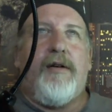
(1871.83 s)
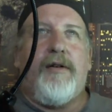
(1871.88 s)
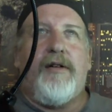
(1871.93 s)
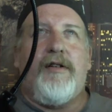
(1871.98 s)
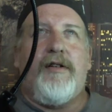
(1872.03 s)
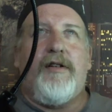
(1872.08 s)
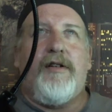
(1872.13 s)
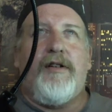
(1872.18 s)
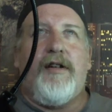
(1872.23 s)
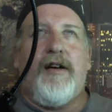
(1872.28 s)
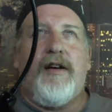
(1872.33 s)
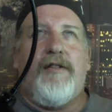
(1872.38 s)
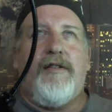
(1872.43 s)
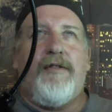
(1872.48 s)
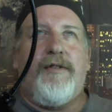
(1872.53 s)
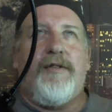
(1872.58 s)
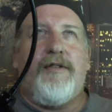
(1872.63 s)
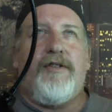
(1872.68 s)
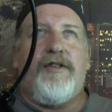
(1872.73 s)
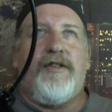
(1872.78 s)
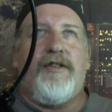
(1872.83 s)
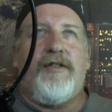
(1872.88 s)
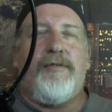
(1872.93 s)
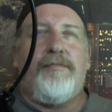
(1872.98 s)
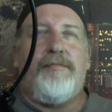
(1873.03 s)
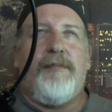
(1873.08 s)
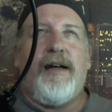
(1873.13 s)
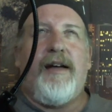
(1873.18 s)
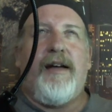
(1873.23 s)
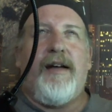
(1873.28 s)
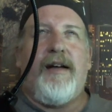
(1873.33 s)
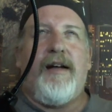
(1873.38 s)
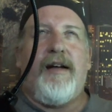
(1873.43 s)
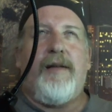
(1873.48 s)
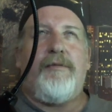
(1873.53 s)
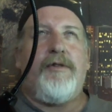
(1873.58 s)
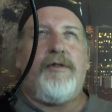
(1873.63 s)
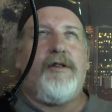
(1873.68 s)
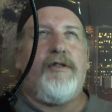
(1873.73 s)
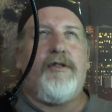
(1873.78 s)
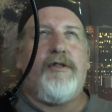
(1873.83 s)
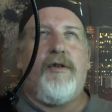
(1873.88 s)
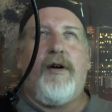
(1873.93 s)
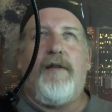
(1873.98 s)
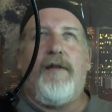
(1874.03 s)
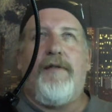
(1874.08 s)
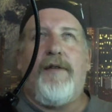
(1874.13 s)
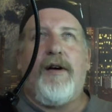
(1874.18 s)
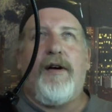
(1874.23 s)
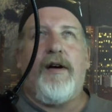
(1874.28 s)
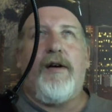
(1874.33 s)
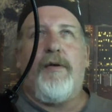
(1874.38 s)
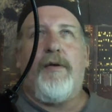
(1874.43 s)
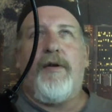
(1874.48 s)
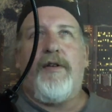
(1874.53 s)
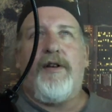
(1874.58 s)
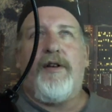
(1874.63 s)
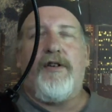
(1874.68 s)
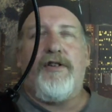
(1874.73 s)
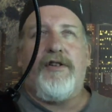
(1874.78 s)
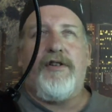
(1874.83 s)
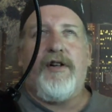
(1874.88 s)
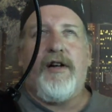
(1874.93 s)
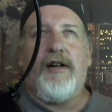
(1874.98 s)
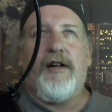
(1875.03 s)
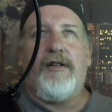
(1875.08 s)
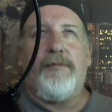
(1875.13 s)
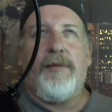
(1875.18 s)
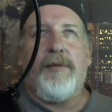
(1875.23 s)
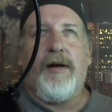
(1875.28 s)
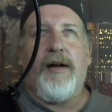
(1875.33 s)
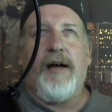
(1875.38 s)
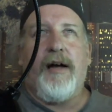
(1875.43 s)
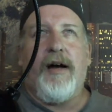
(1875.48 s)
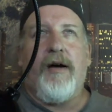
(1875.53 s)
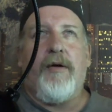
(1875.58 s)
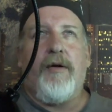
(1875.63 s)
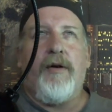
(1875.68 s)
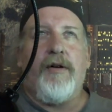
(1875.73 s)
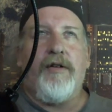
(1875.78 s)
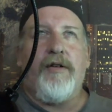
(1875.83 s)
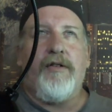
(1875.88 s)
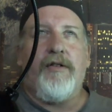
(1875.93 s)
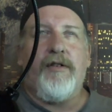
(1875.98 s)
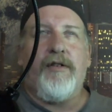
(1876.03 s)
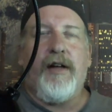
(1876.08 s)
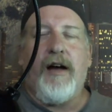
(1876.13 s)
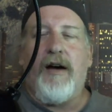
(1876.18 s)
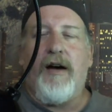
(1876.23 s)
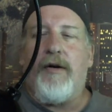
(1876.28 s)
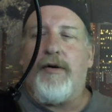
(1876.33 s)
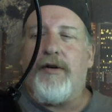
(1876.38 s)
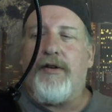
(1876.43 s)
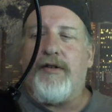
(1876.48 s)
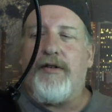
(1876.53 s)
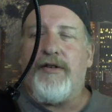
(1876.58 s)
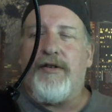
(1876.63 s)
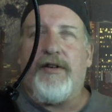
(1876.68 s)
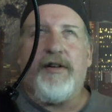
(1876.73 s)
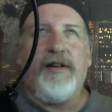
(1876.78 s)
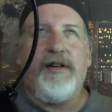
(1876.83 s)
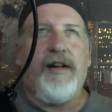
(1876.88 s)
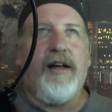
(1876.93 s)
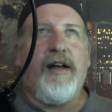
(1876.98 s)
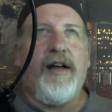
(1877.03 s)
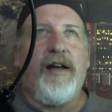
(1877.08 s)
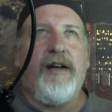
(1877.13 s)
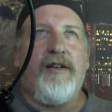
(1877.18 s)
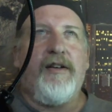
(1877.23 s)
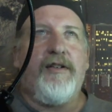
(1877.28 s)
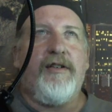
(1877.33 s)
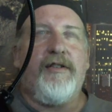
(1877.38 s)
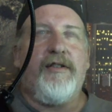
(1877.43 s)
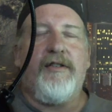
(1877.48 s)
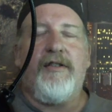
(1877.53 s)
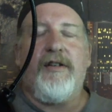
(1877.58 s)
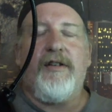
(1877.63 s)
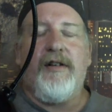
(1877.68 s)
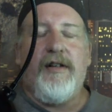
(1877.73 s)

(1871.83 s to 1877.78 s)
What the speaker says: and stuff was just, man, I'm just so on fire with this shit. I spent hours in a day just